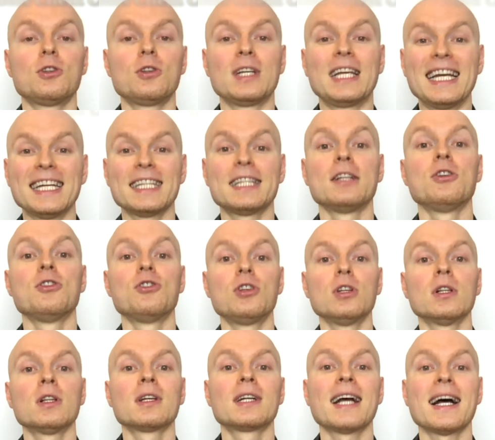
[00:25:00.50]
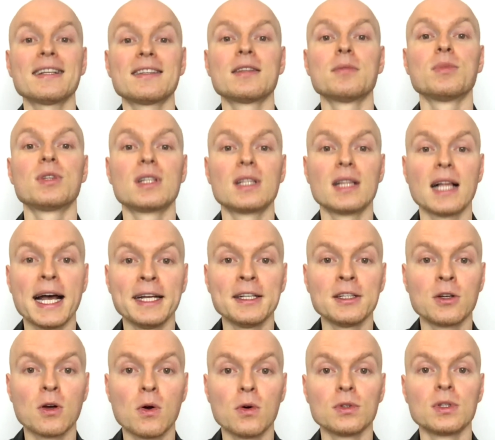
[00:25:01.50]
to get a New Zealand customs client
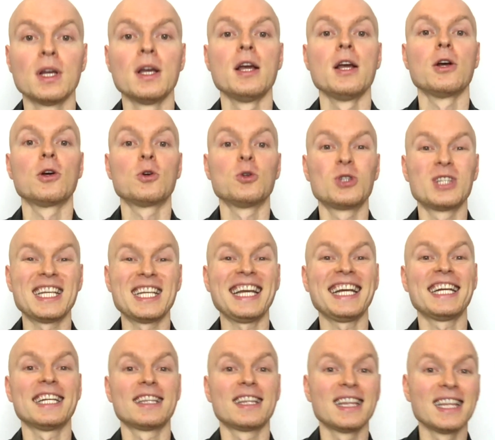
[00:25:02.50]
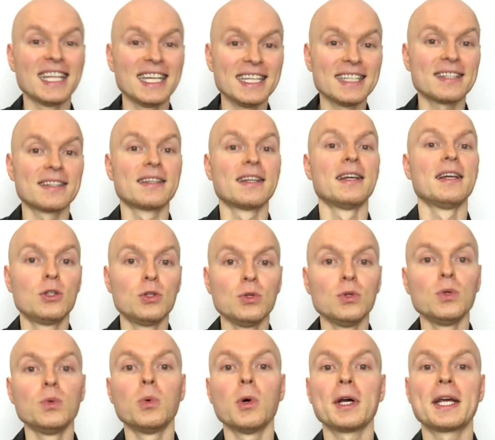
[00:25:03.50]
code could take at least
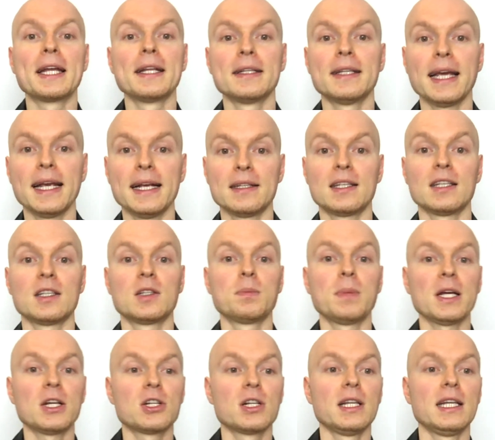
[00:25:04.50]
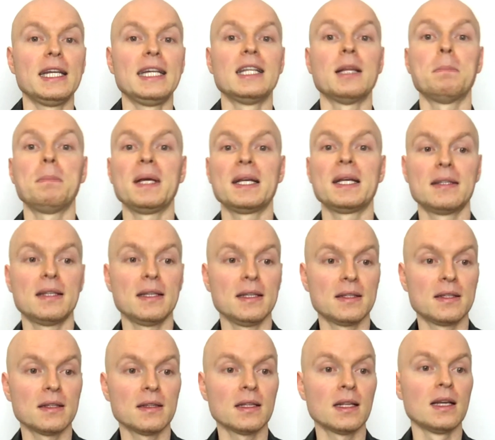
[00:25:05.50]
2 working days, especially in a peak
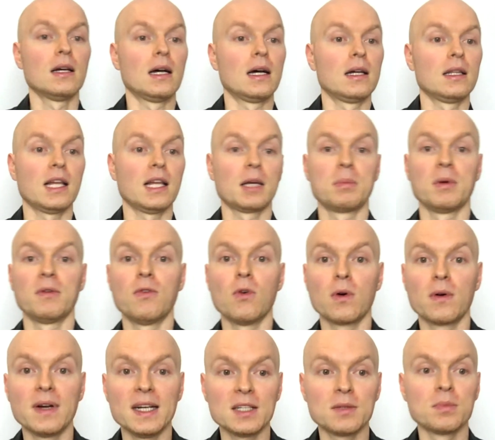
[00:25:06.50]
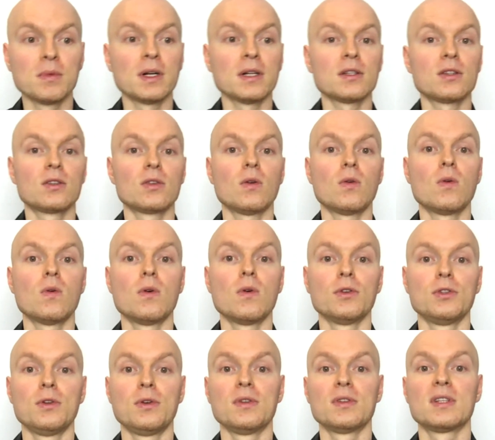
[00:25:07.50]
season, like before Christmas or
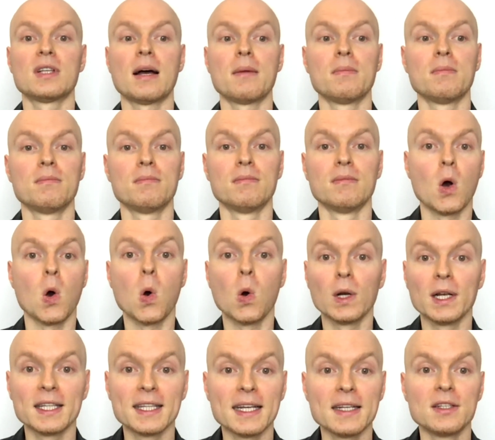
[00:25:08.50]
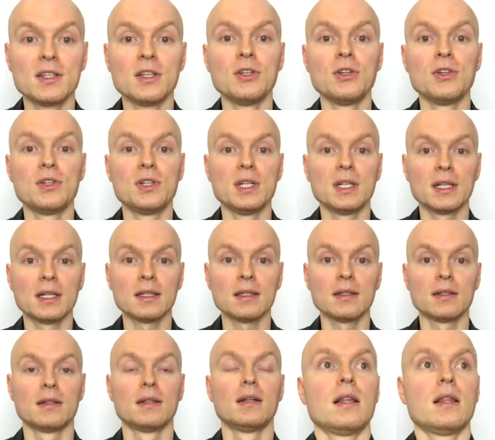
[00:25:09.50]
during some holidays in New
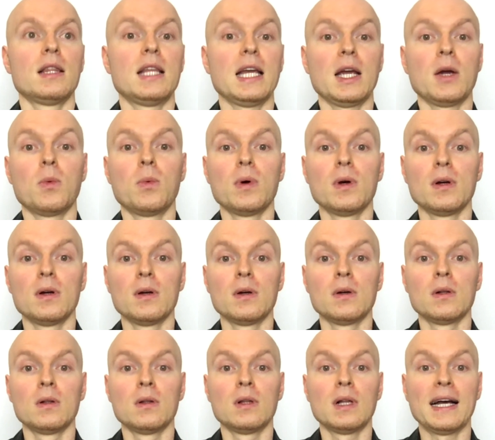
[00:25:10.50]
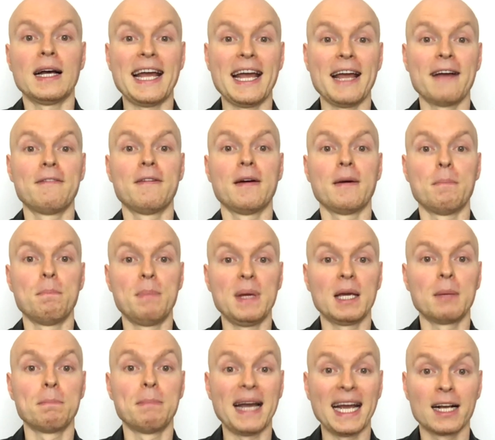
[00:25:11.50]
Zealand. They will have a
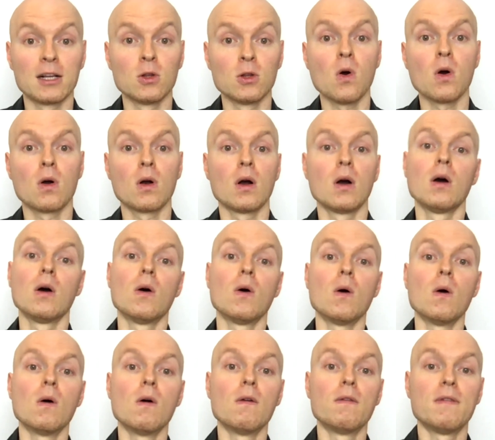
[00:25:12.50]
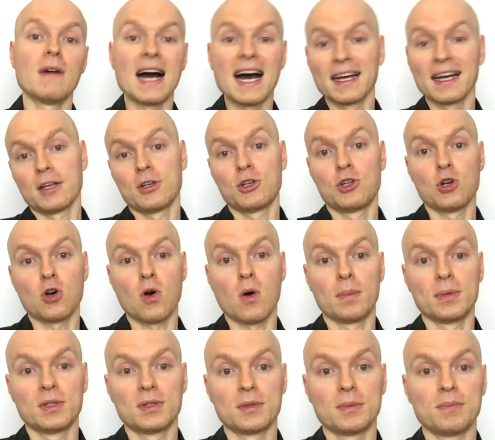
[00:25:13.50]
big backlog of other
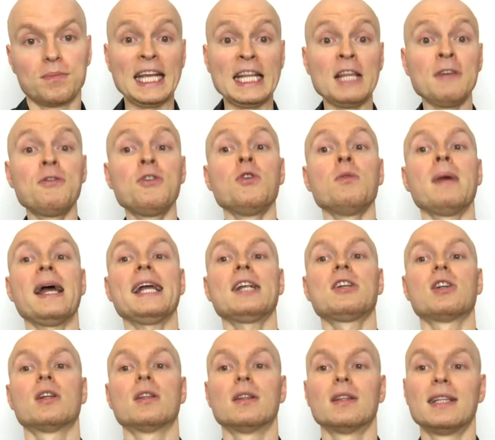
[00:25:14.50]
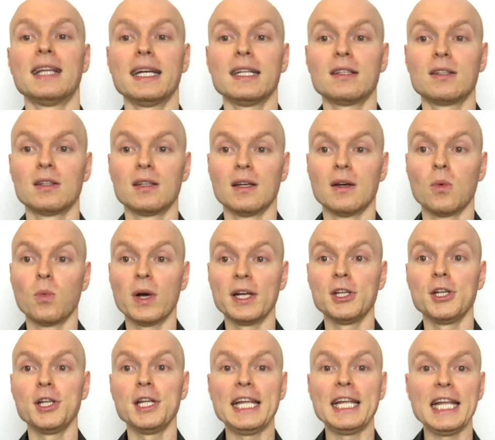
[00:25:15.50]
jobs. And if you imagine that when
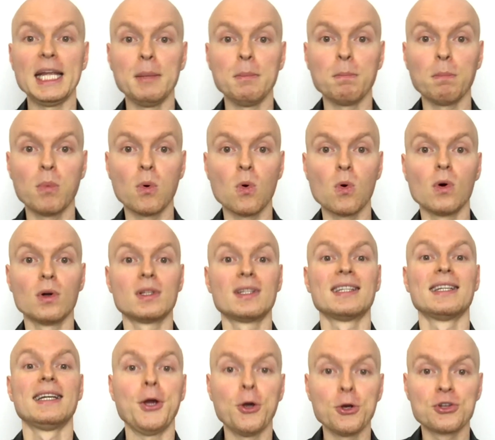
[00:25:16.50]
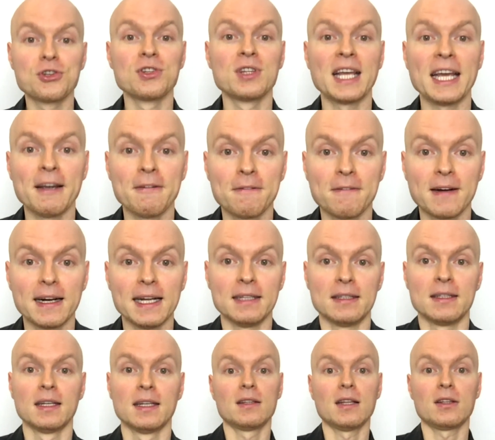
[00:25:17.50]
you import urgent air
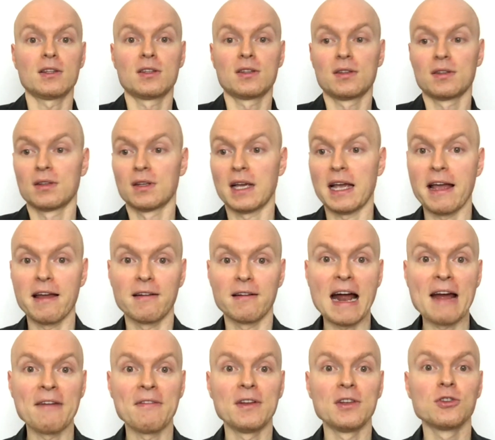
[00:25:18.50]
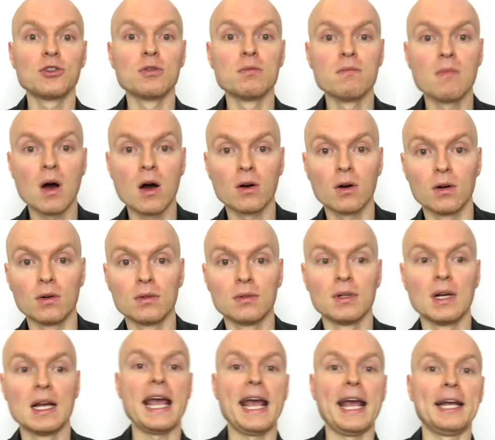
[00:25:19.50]
freight that's arriving
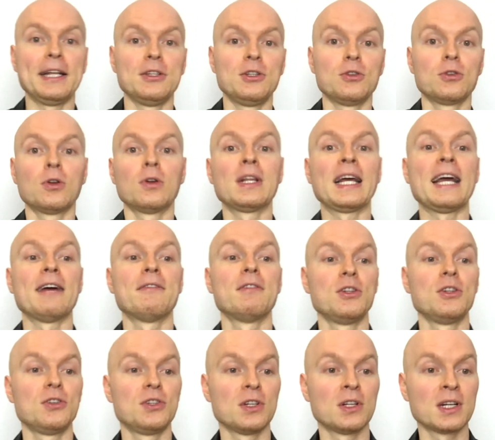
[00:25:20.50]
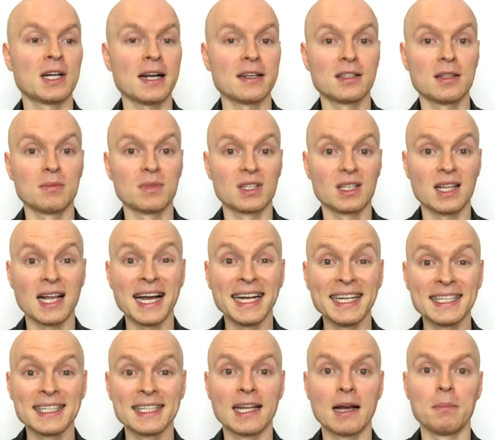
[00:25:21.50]
tomorrow and you don't have a New Zealand customs
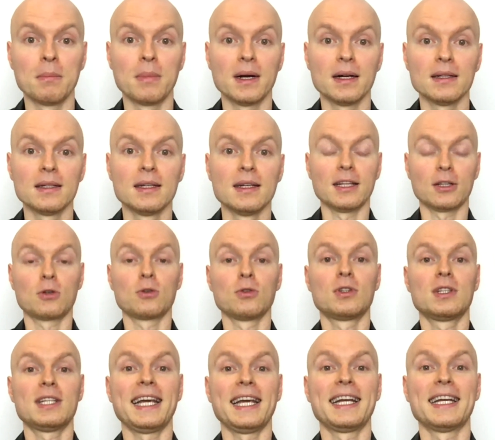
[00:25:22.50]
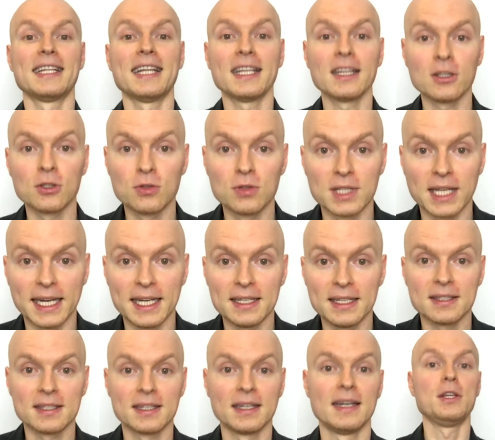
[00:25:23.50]
client number, that could take another 2
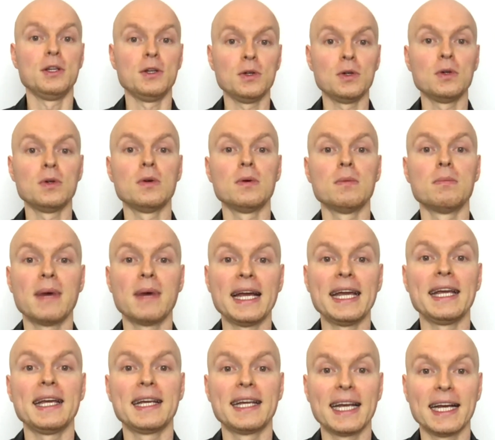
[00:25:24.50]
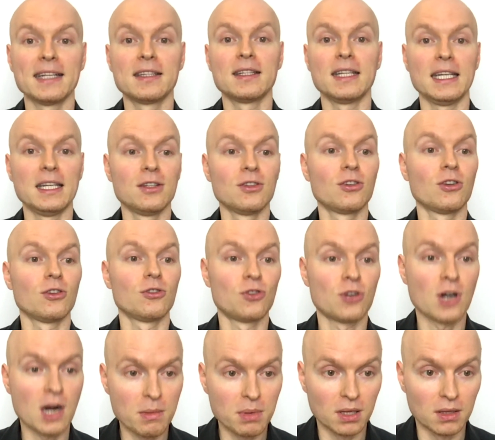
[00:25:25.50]
days, you may get into
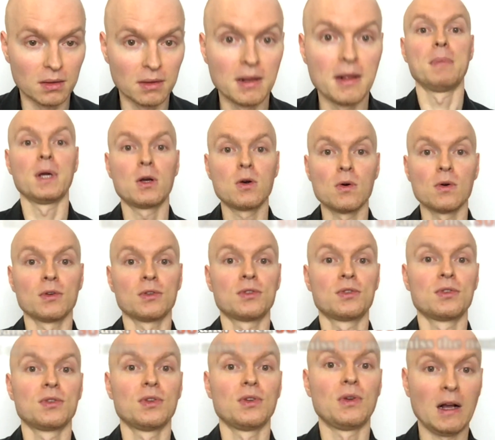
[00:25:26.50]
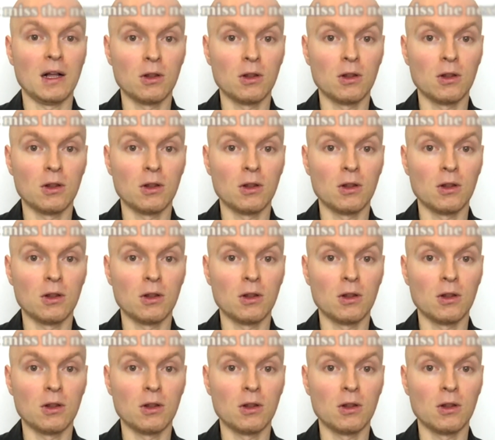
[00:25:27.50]
trouble, because